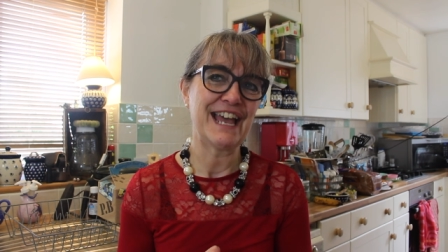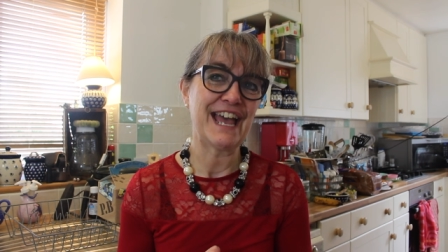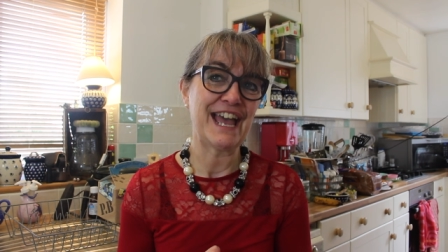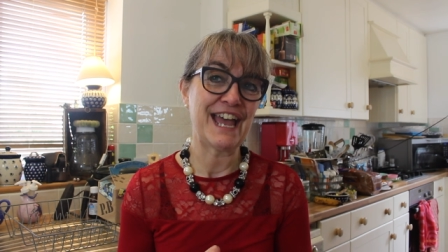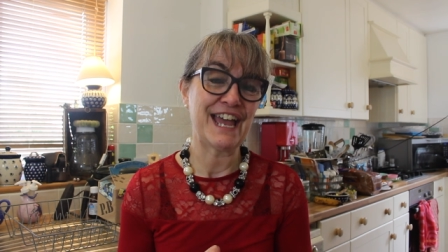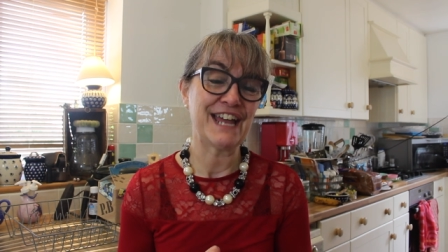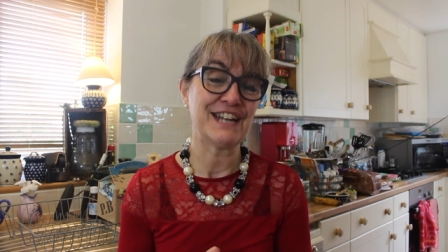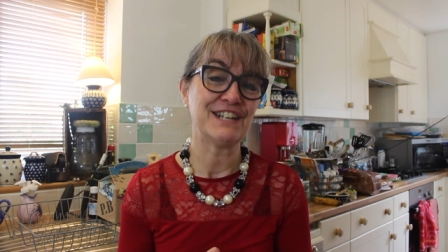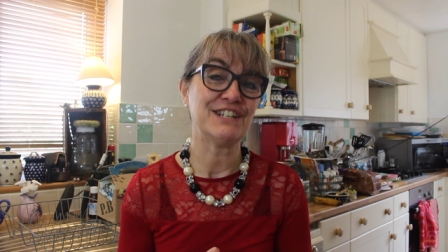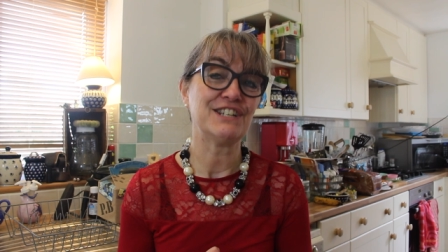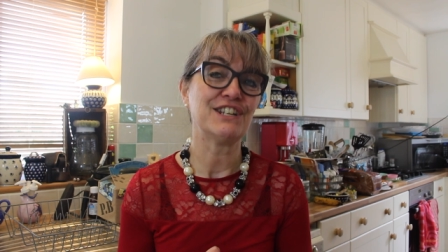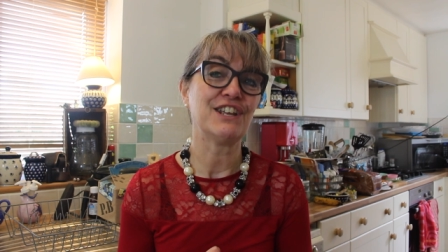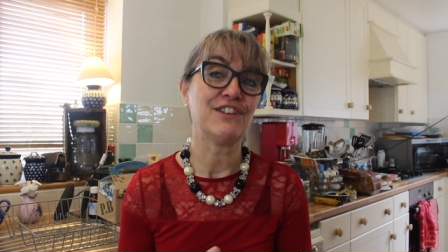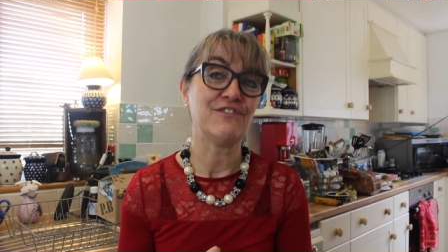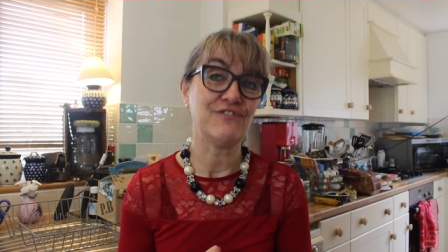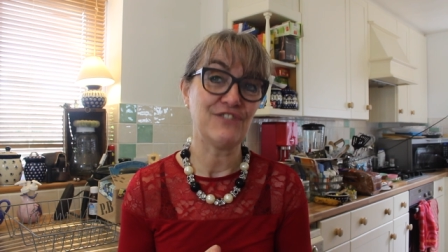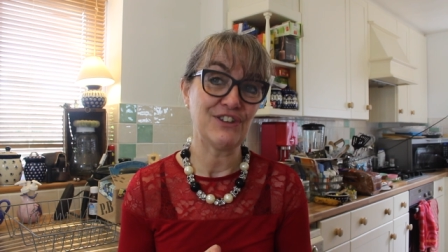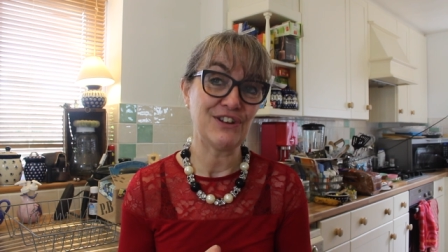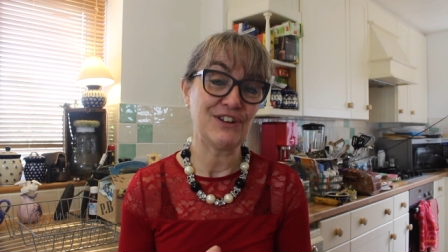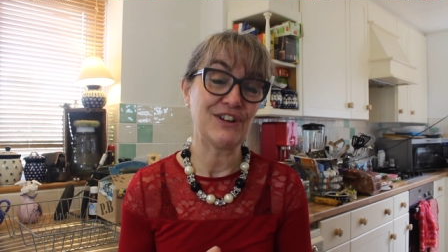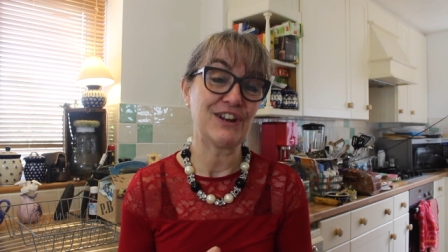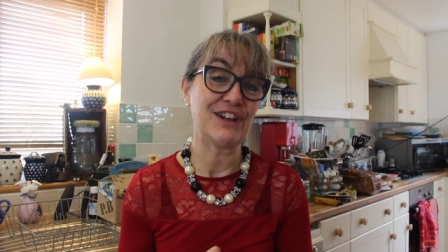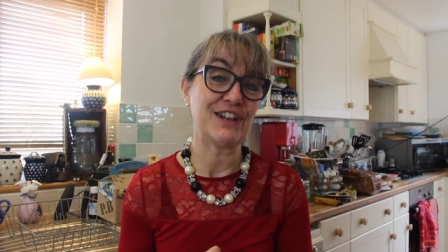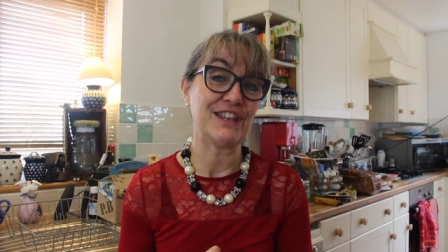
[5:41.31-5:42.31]
And if
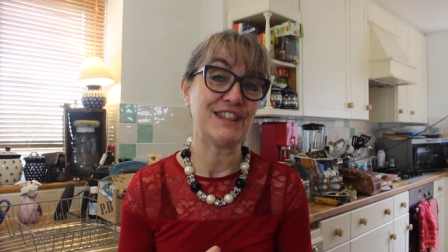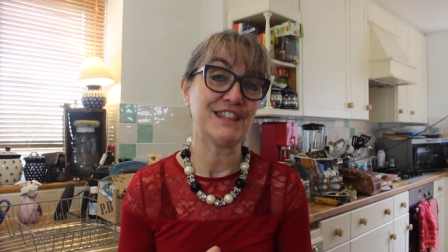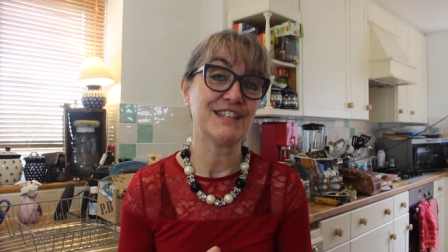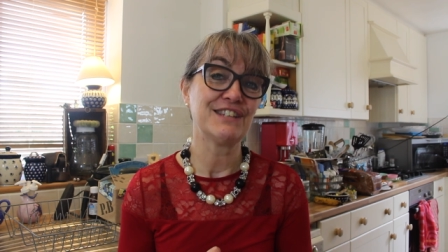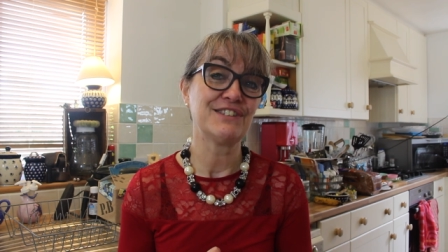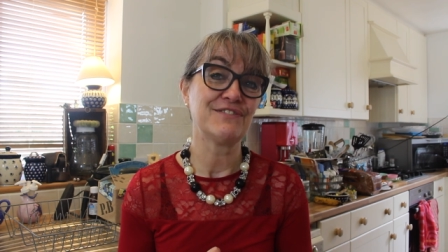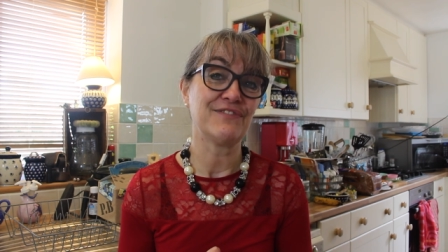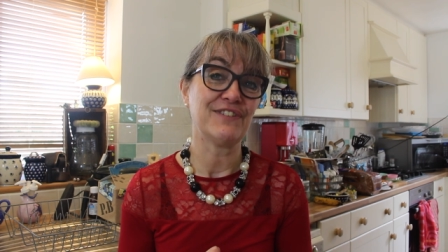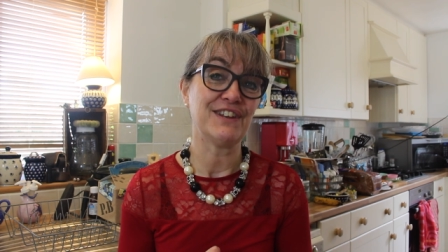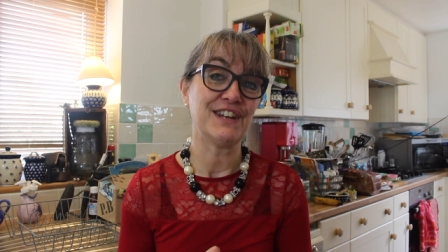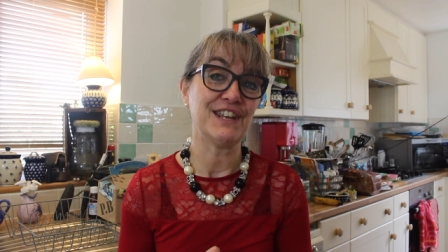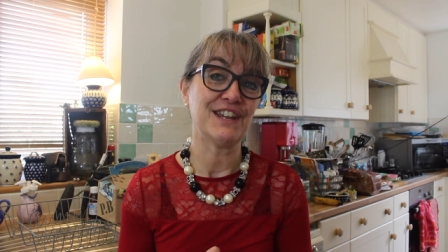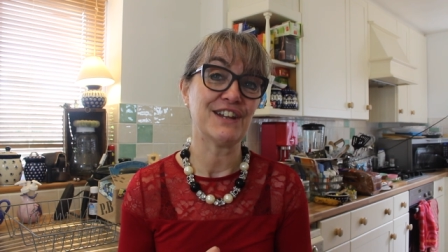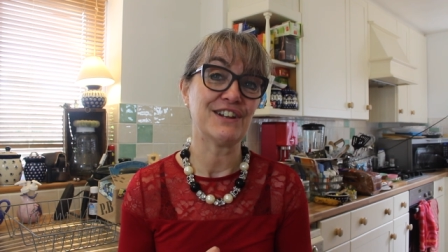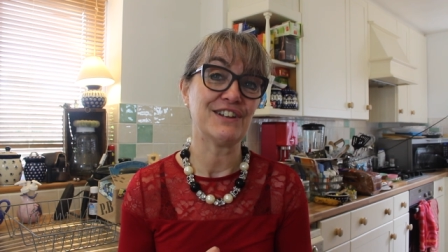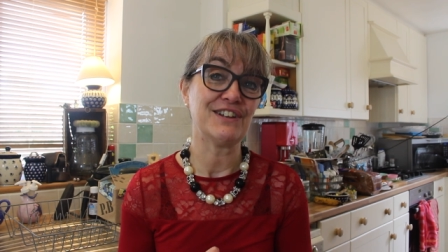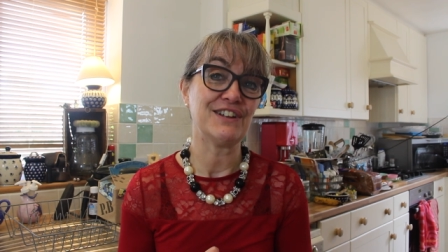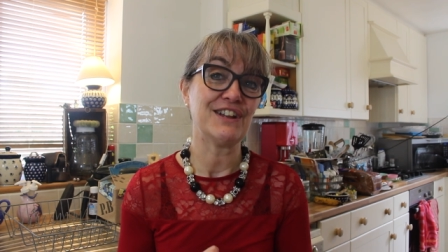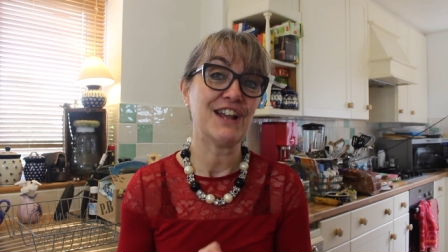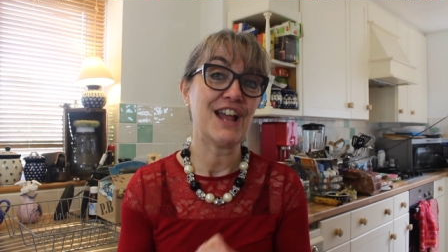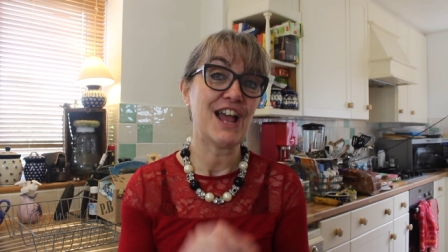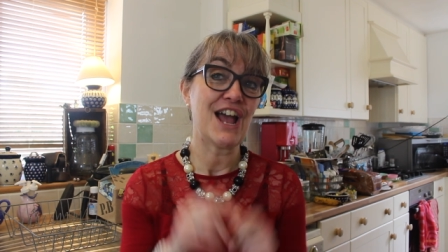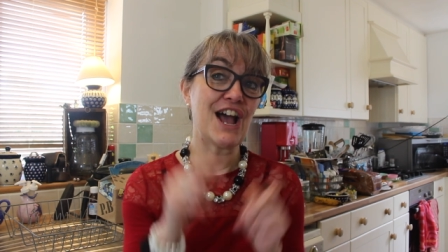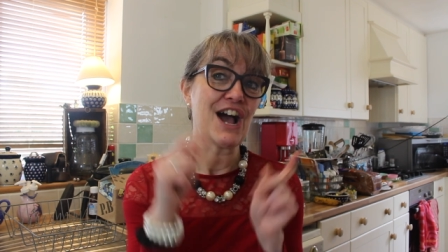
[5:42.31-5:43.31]
you like this video,
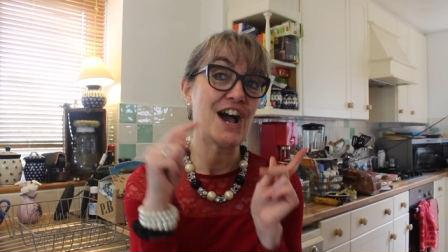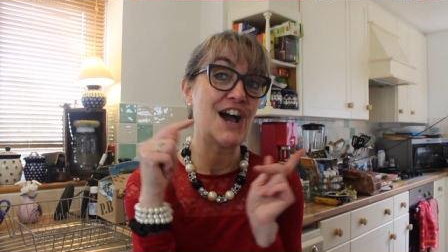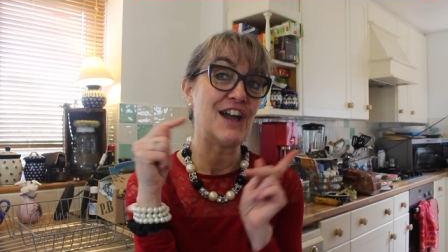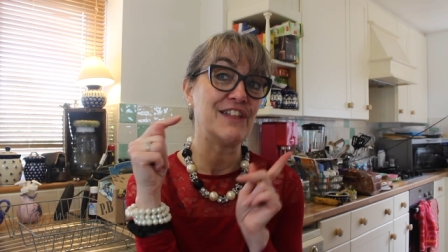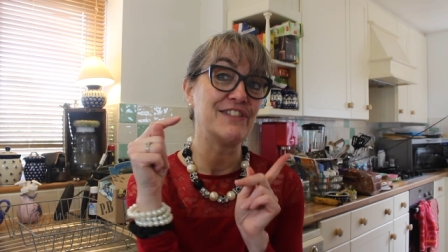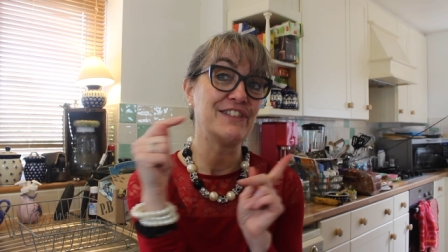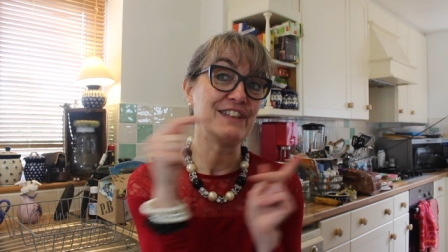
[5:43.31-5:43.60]
I